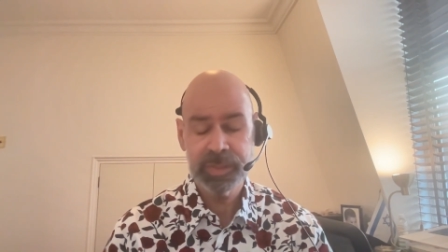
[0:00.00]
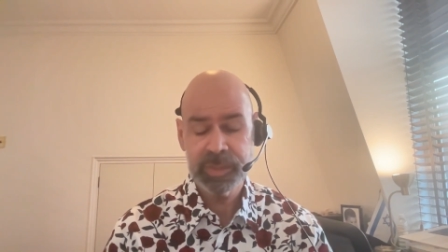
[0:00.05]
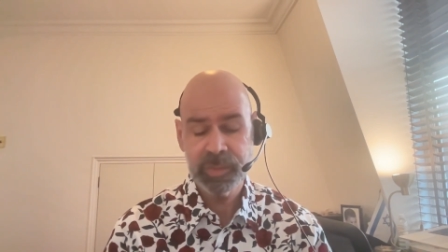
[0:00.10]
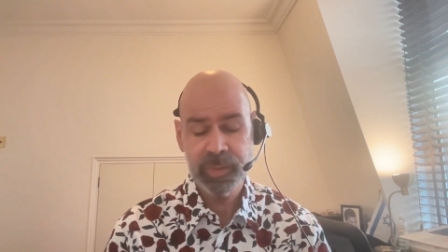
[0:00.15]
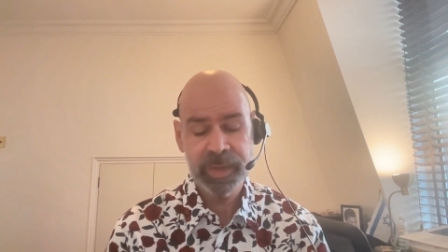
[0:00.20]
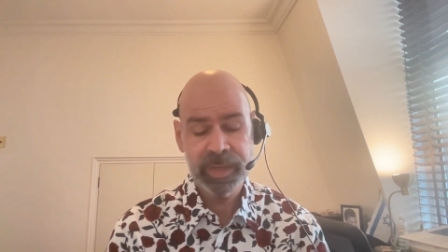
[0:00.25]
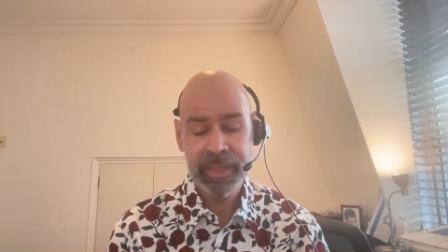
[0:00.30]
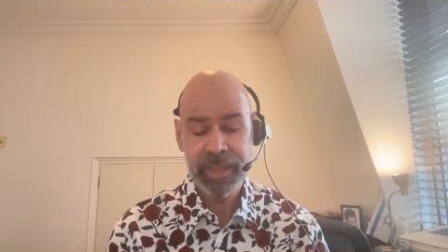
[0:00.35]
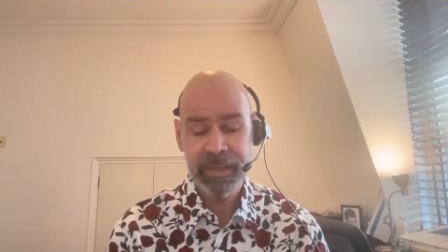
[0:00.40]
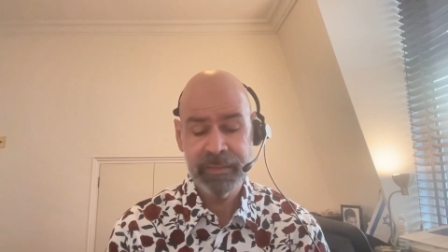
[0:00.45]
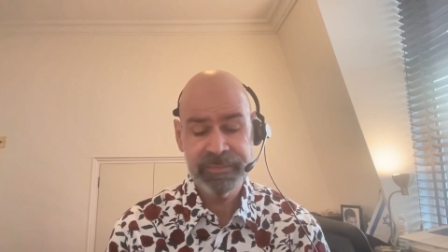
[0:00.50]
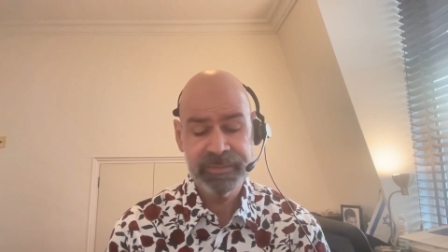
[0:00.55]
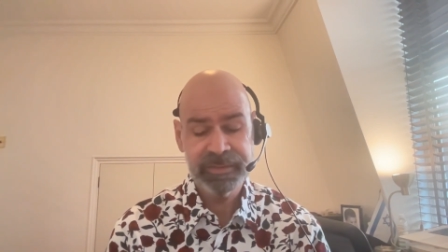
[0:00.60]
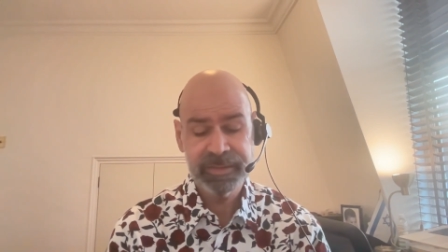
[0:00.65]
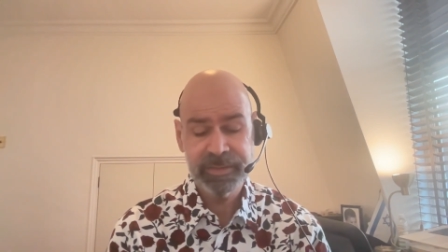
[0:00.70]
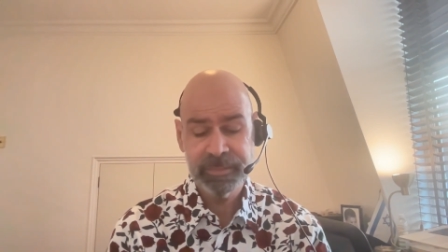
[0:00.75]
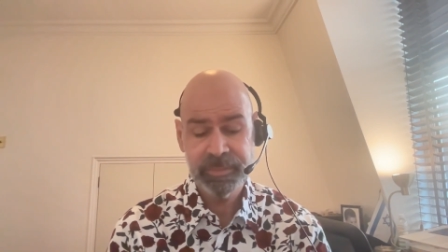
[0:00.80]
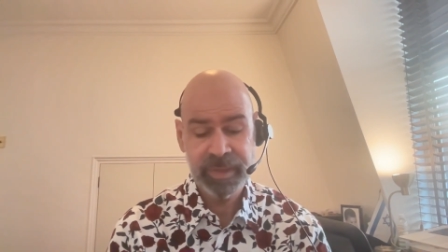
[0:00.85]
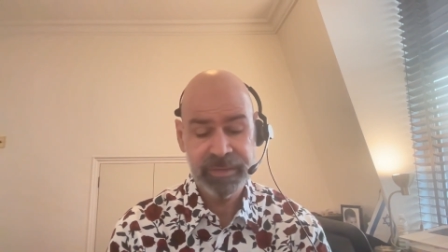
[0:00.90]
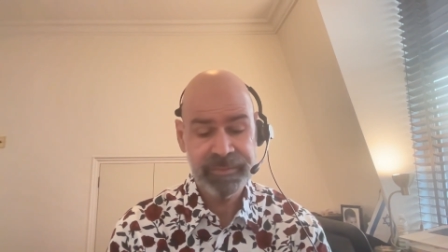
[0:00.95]
So I
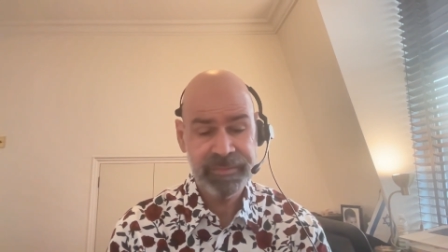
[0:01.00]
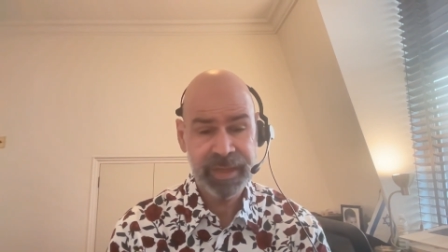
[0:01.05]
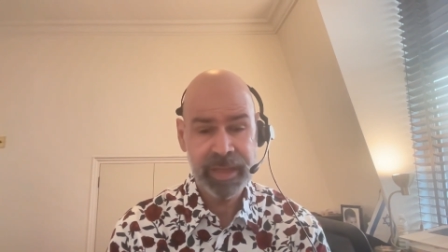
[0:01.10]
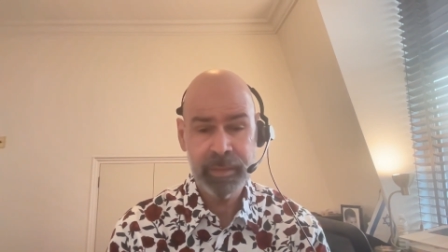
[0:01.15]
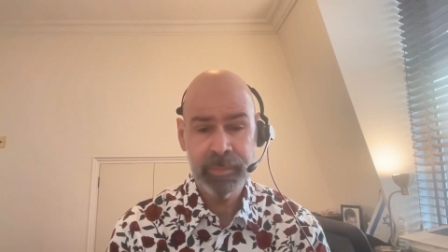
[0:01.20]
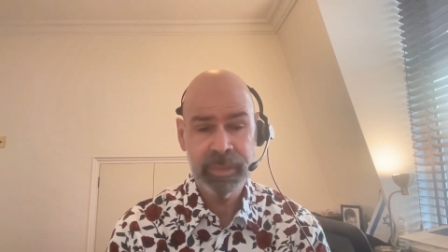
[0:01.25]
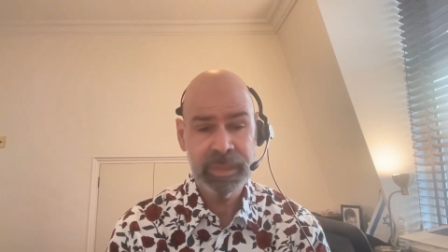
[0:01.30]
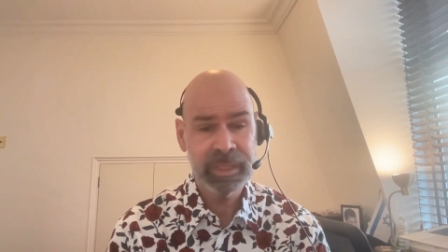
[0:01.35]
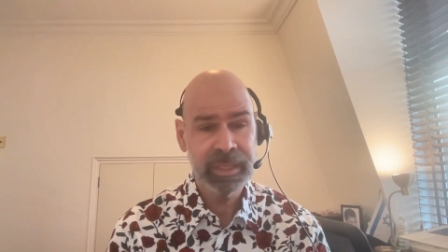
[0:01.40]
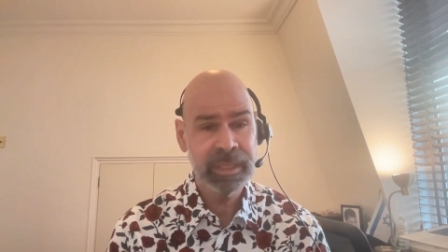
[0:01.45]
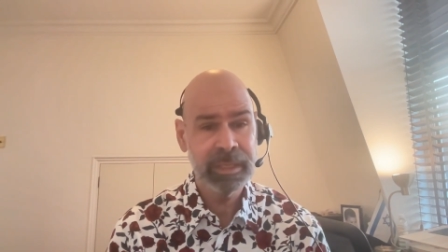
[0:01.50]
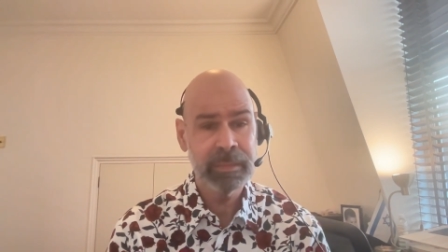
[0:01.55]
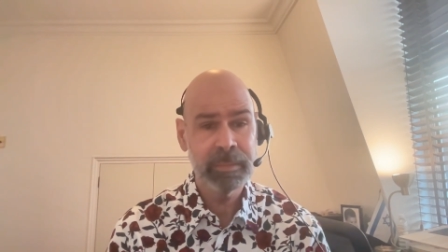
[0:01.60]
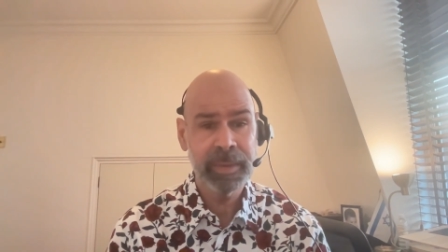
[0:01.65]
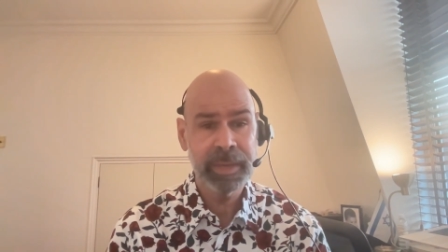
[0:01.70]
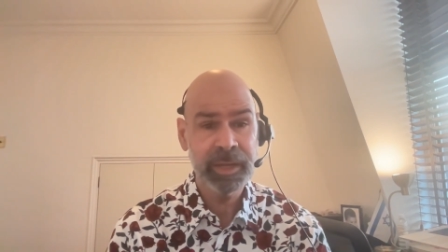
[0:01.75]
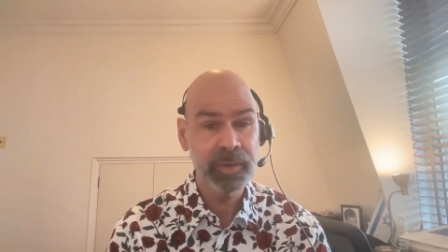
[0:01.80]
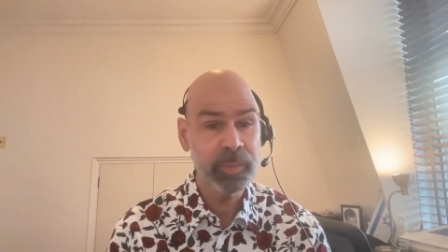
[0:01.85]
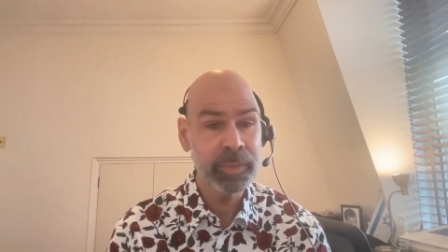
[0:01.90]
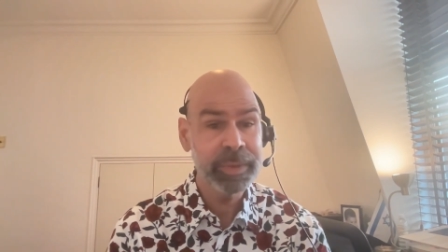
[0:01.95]
left my family,
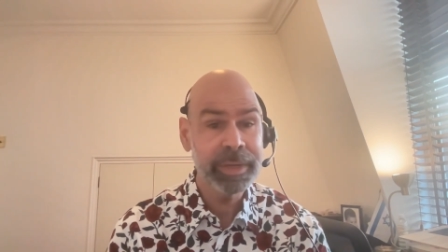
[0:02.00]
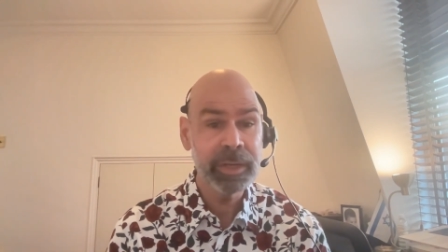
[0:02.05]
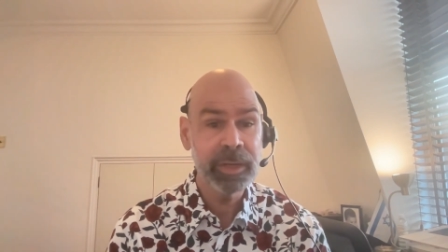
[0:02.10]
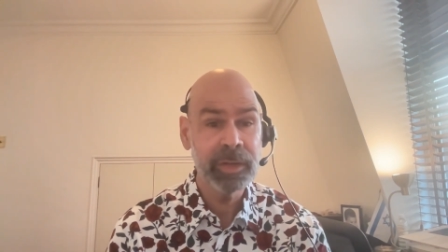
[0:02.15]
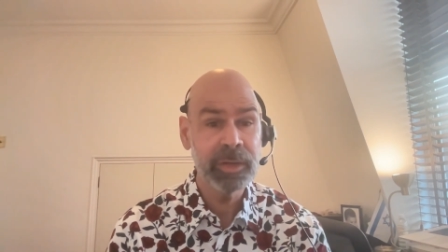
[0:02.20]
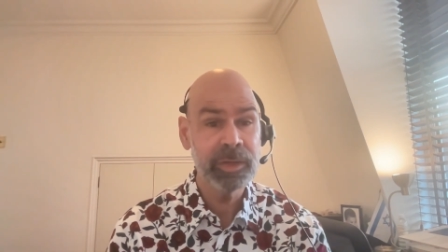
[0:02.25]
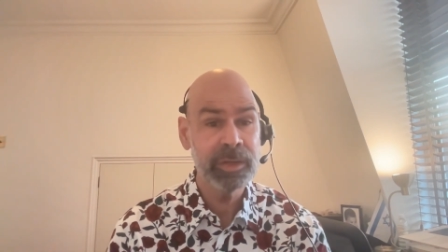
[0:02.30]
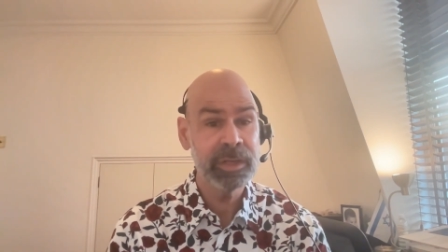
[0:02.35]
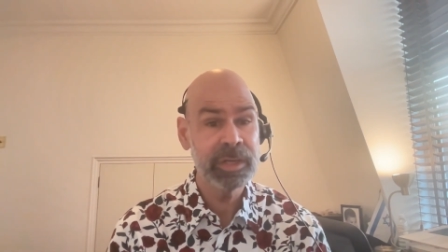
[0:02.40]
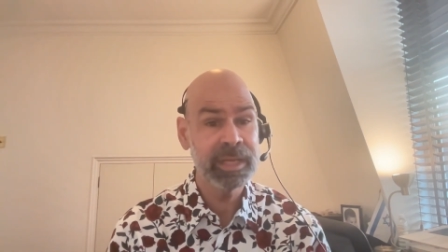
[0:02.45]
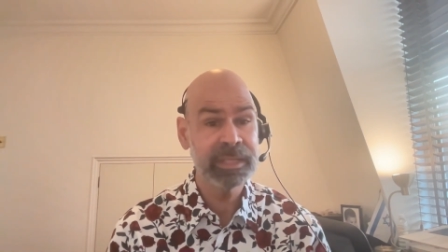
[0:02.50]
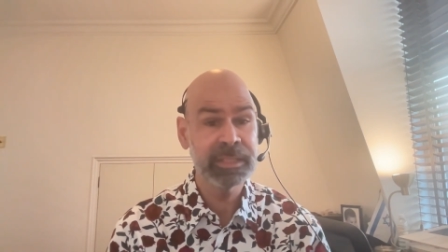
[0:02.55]
my career